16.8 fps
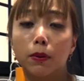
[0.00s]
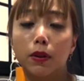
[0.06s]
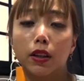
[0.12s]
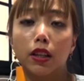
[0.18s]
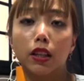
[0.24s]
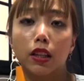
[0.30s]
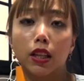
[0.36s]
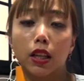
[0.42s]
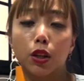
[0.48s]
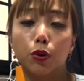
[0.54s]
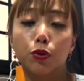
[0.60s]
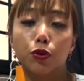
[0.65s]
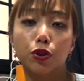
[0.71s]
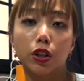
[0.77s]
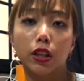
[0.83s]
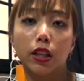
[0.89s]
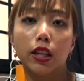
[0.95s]
and they
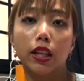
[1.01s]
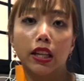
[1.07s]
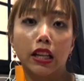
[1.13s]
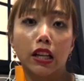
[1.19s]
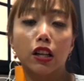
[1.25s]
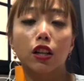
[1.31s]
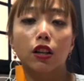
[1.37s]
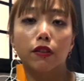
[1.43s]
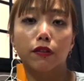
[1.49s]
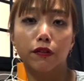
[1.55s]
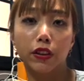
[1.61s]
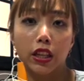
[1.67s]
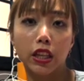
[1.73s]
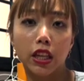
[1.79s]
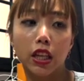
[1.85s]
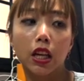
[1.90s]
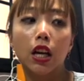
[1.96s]
usually incur a fee.